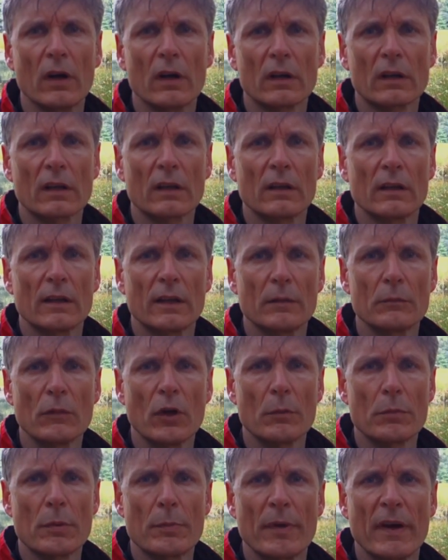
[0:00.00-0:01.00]
work, and
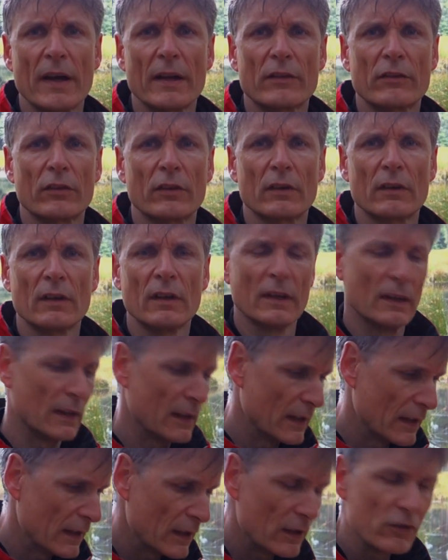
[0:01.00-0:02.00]
I'm not prepared to
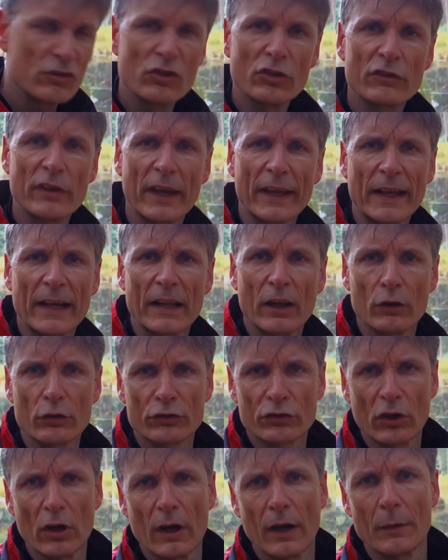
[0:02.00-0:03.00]
just take any
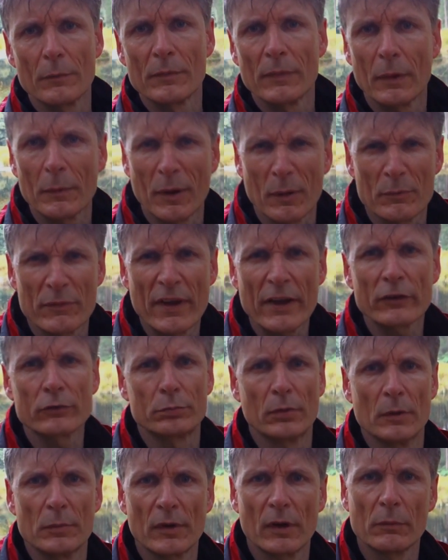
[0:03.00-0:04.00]
old shot. I'm, I mean, I'm
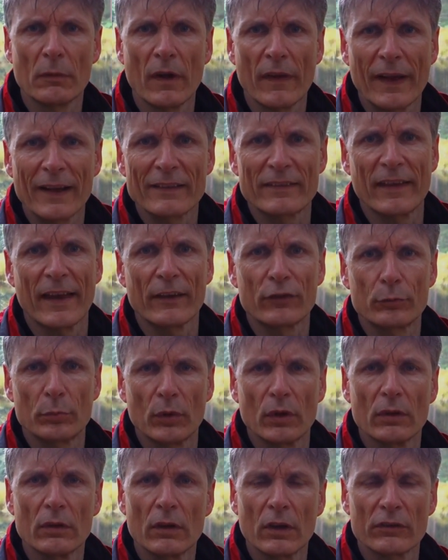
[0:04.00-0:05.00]
desperate, but I'm not that
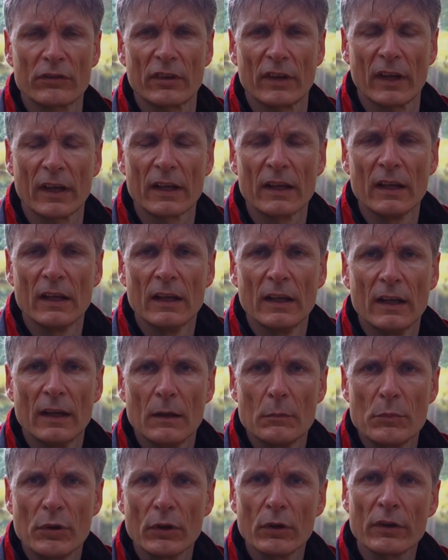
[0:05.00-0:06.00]
desperate, not today.
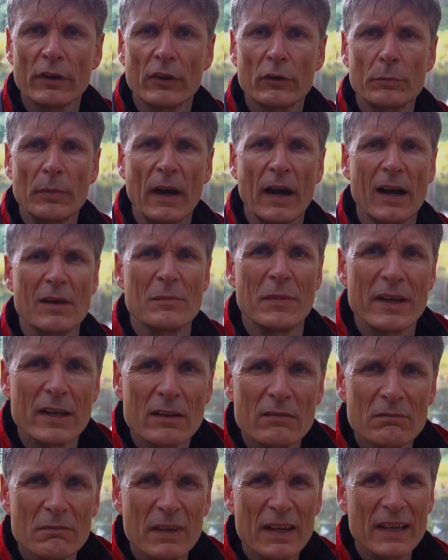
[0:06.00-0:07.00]
But look at this behind me.